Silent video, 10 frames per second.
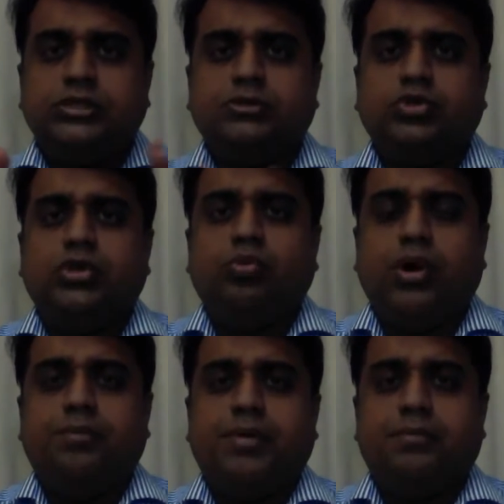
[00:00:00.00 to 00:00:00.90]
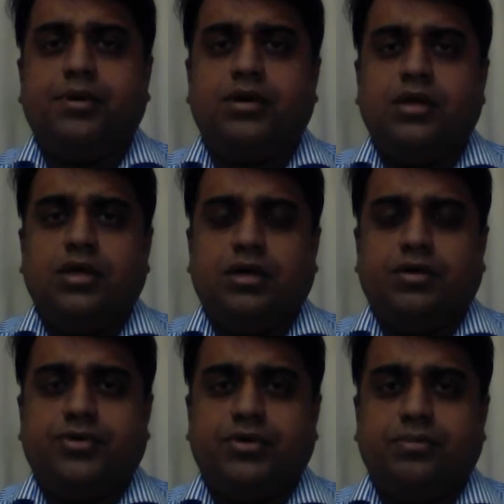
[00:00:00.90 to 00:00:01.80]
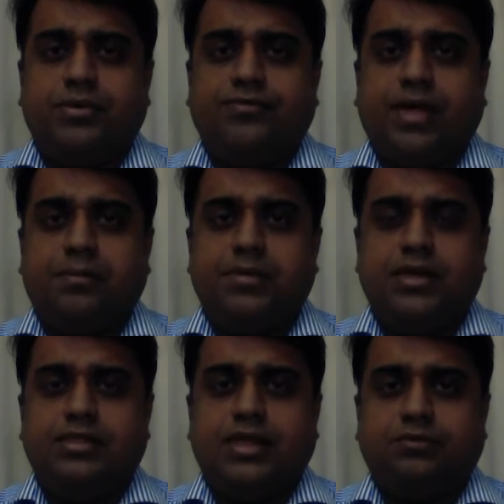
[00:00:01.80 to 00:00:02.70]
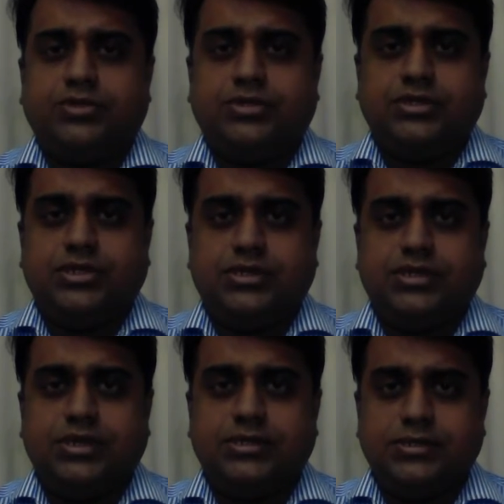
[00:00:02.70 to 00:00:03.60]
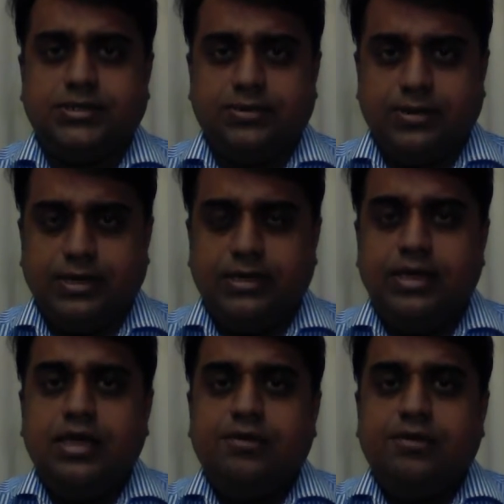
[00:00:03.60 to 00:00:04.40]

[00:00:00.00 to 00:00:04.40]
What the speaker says: There was only one member of the human family, that was the Gentiles. Okay.